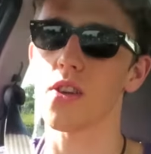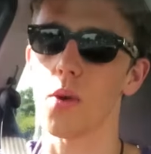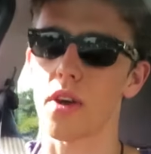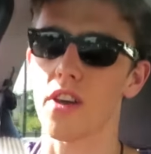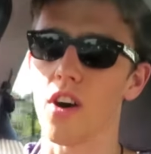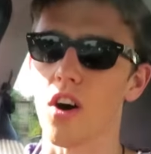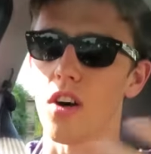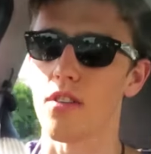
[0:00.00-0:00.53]
so I
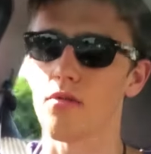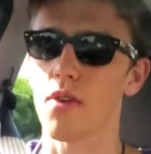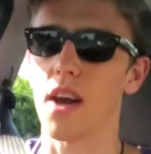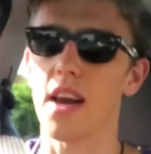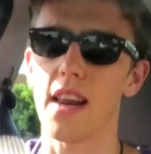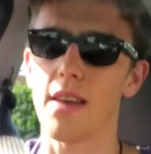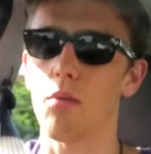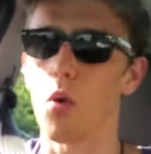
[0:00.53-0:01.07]
can't
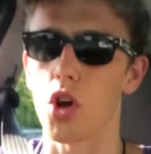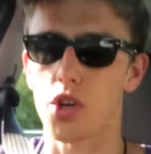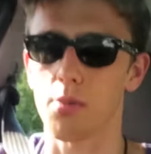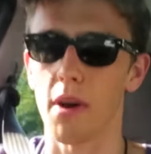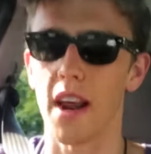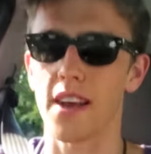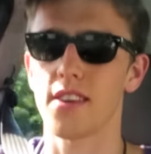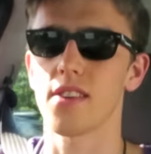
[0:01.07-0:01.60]
really watch
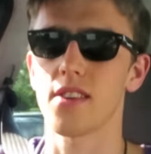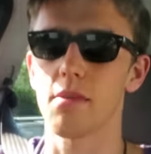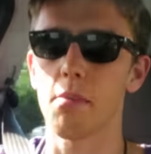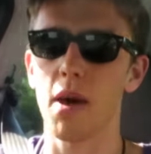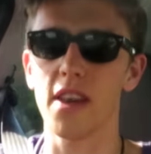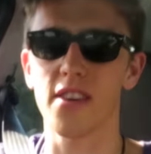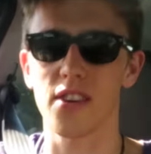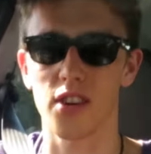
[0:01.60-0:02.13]
my Nexus in
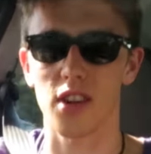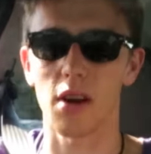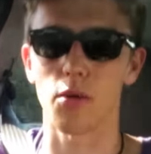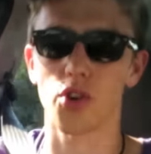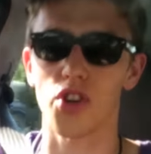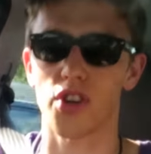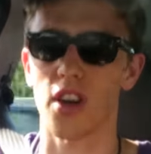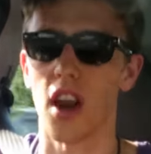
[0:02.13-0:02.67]
bed because
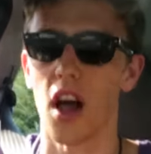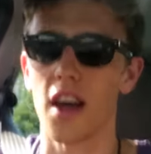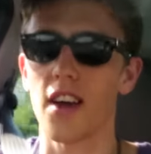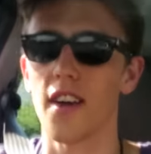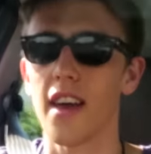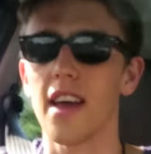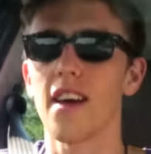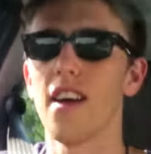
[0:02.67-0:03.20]
I'll just lie
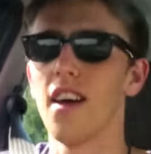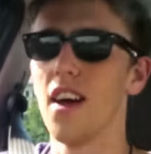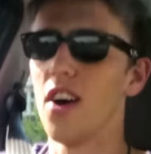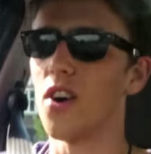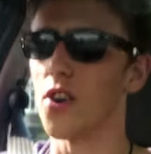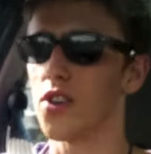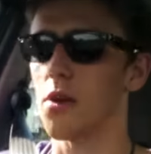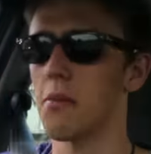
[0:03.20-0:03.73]
on it
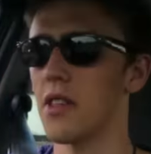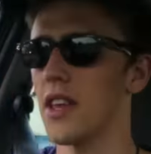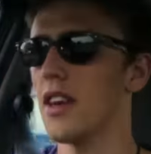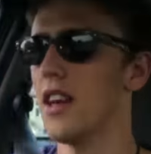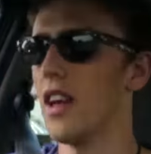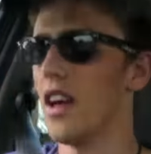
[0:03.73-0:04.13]
or something.